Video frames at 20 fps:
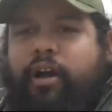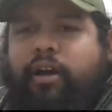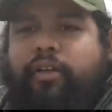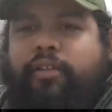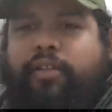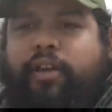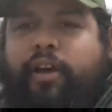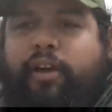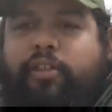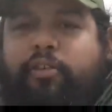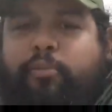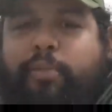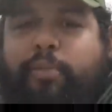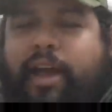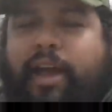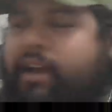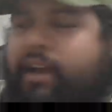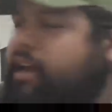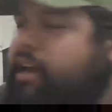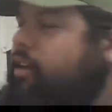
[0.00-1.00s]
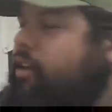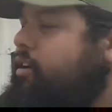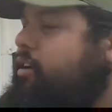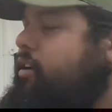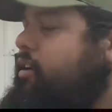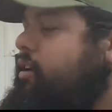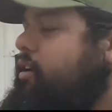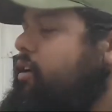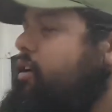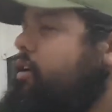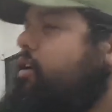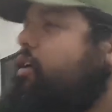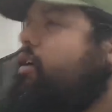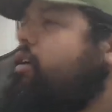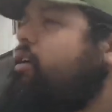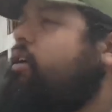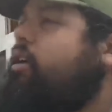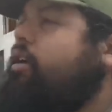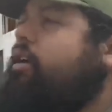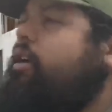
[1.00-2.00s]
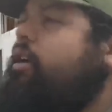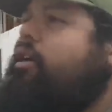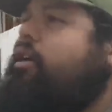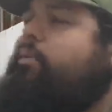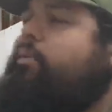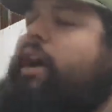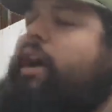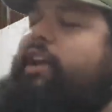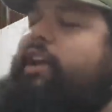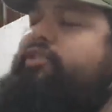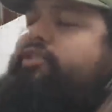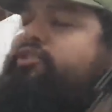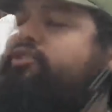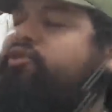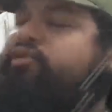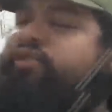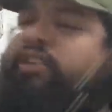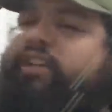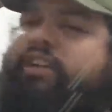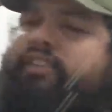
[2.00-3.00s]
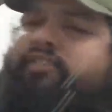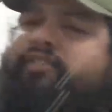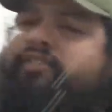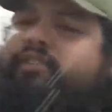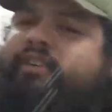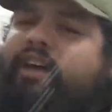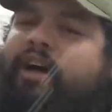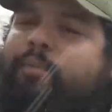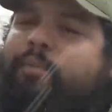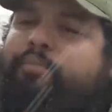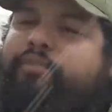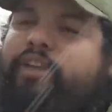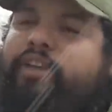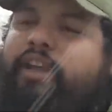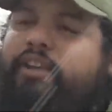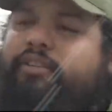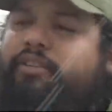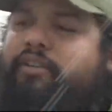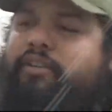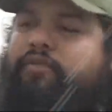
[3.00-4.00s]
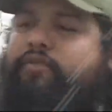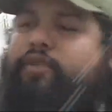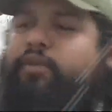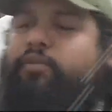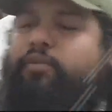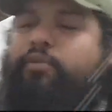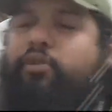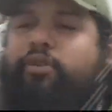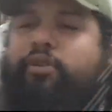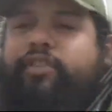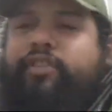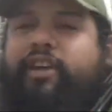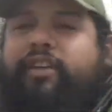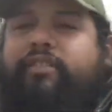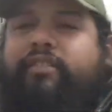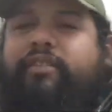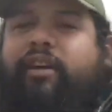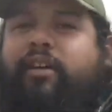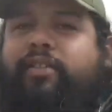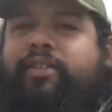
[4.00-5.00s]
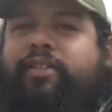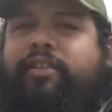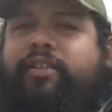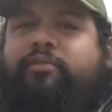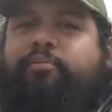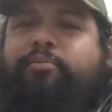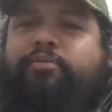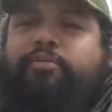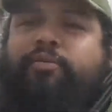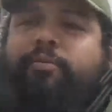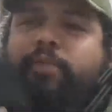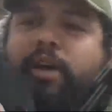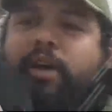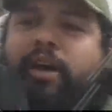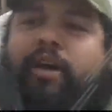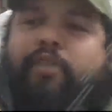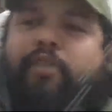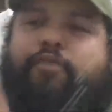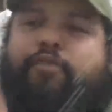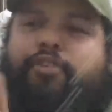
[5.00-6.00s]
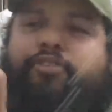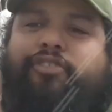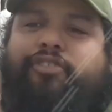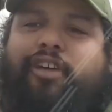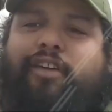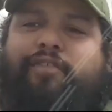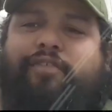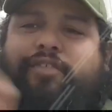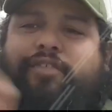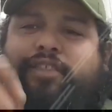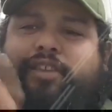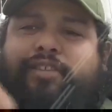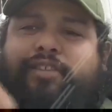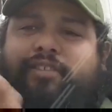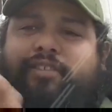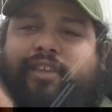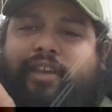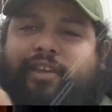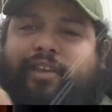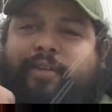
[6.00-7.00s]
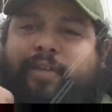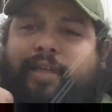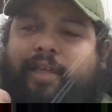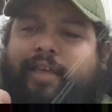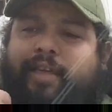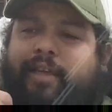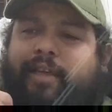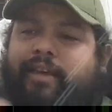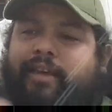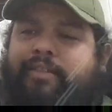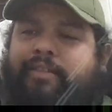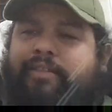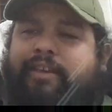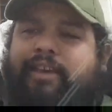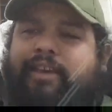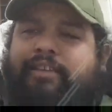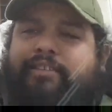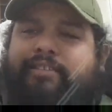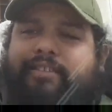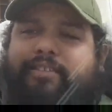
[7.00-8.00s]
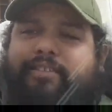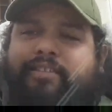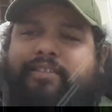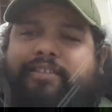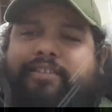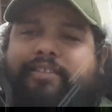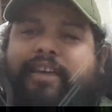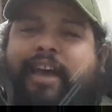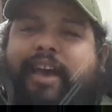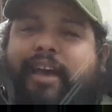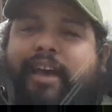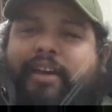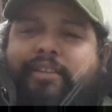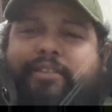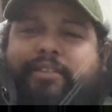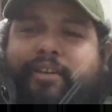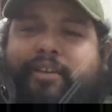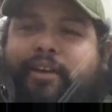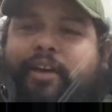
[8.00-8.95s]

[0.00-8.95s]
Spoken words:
on the other bag here. I do need to update a few more things on this. First off, this thing. This just has